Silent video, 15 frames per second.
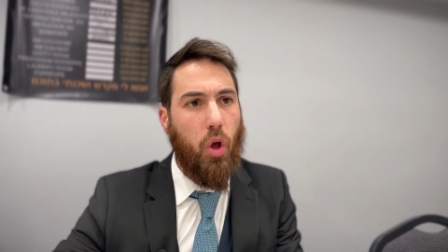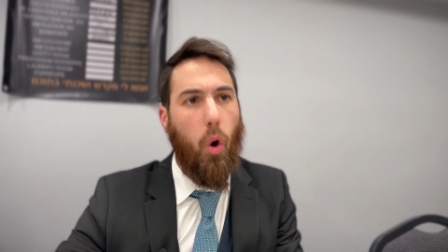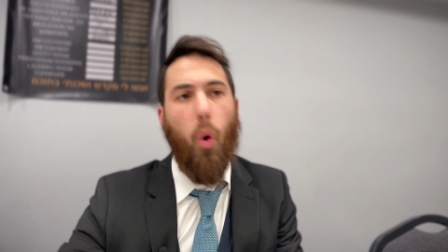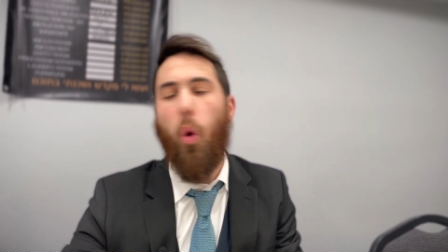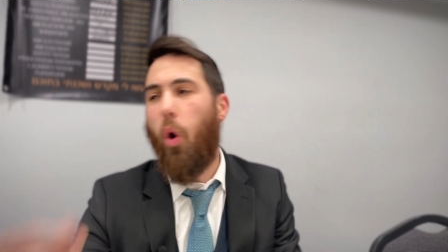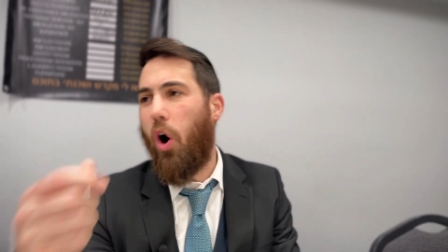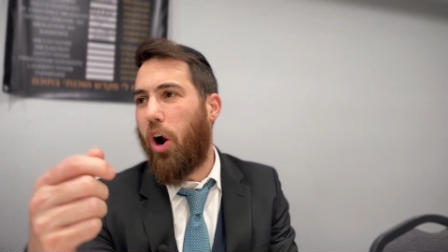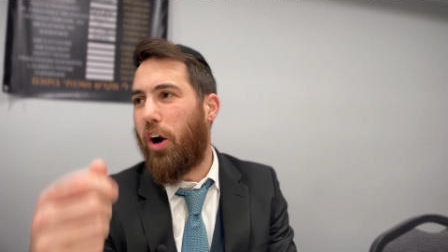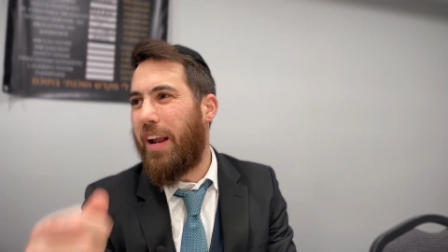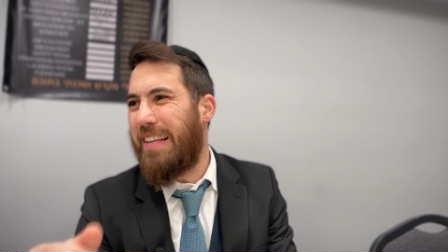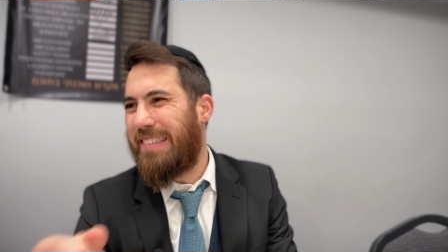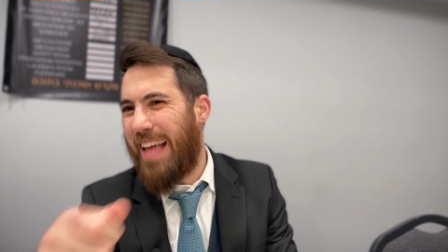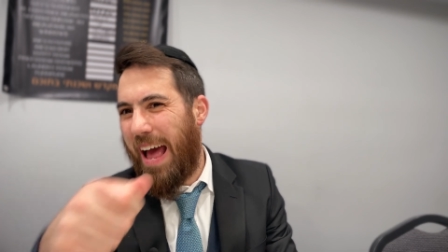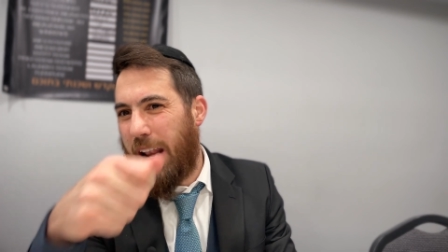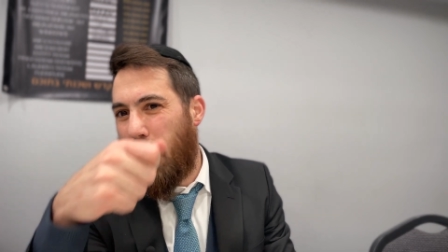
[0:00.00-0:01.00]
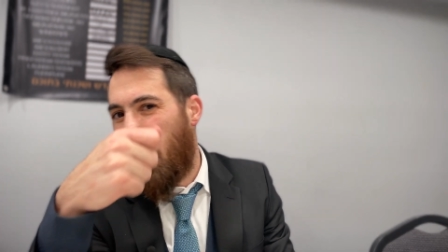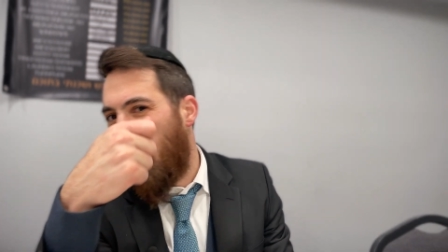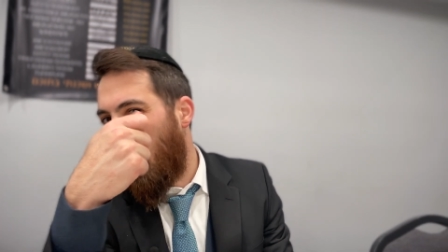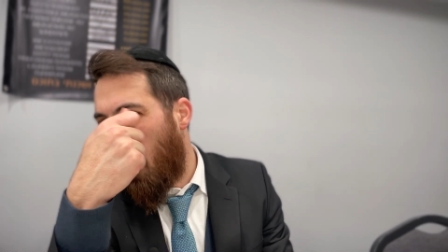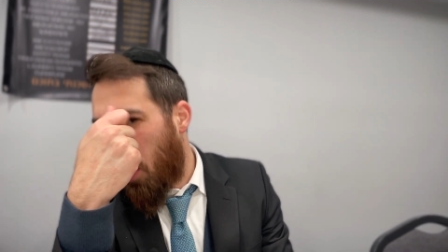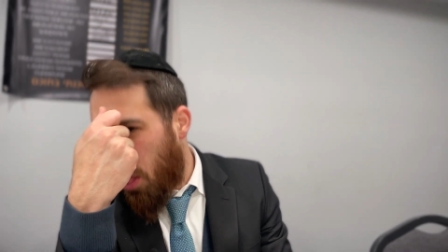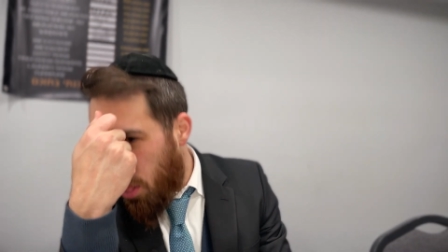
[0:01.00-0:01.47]
Or is that
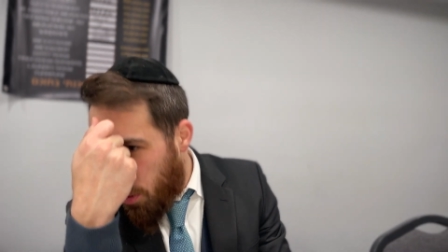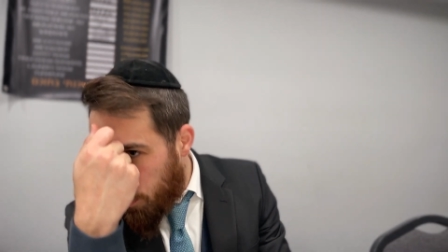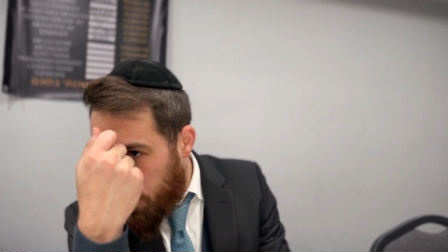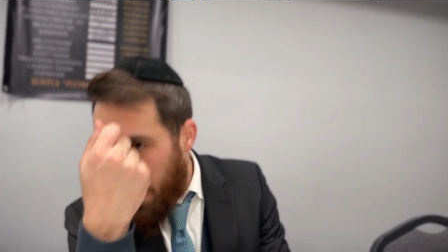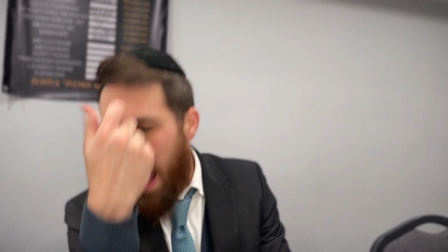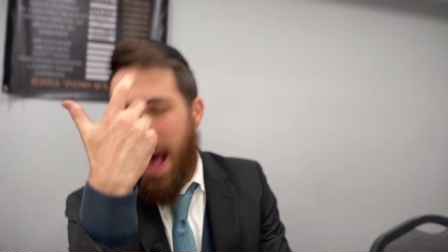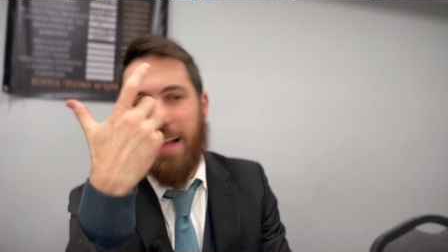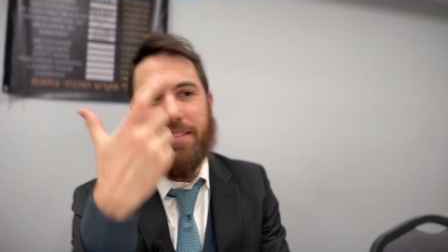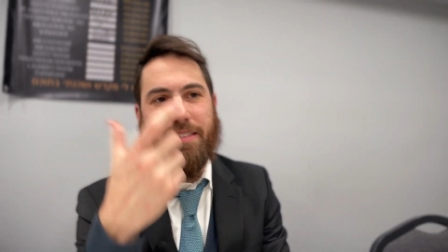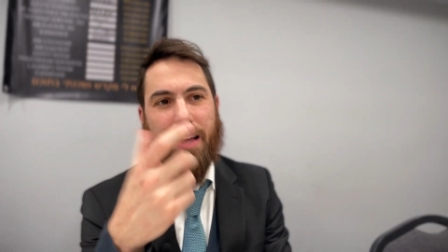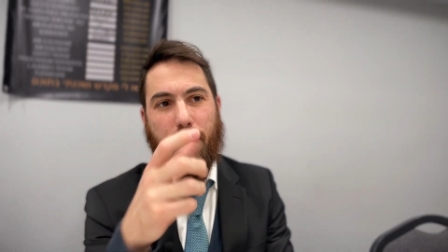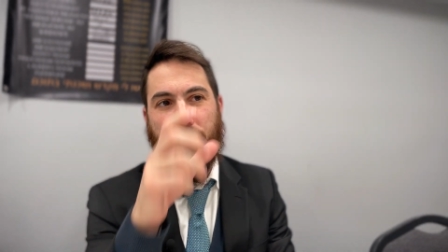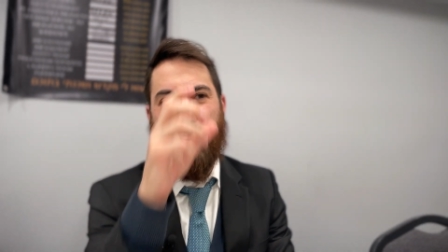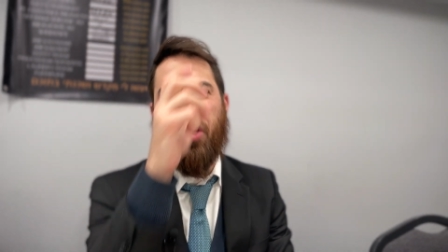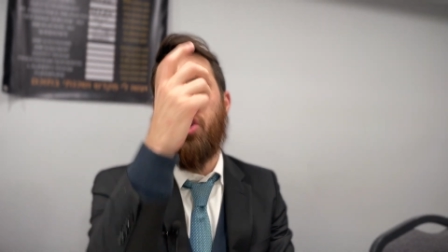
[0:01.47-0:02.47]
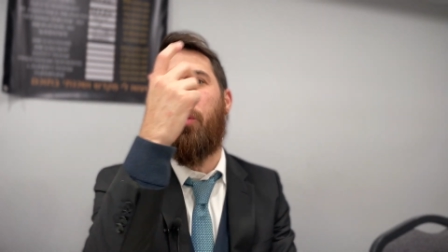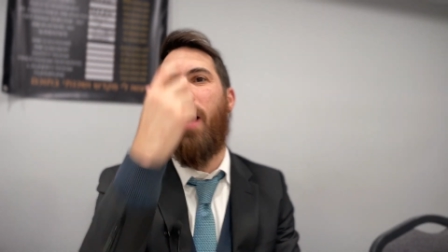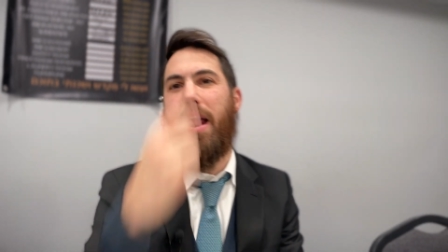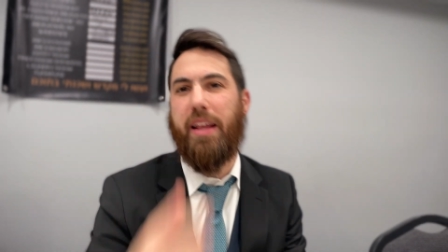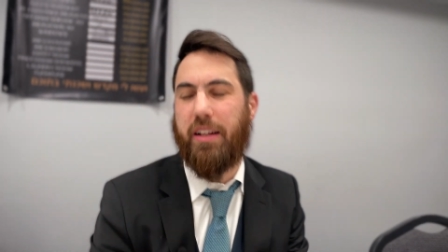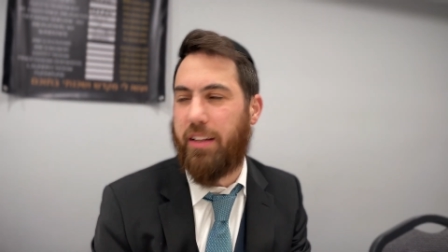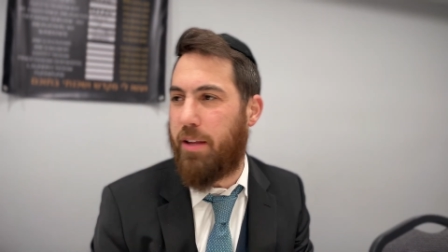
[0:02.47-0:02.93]
be'etzem,
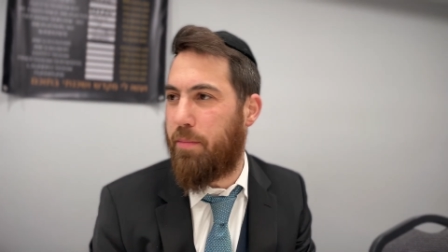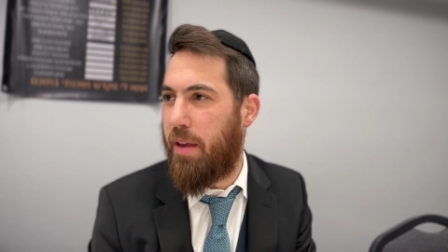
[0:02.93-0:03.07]
theoretically?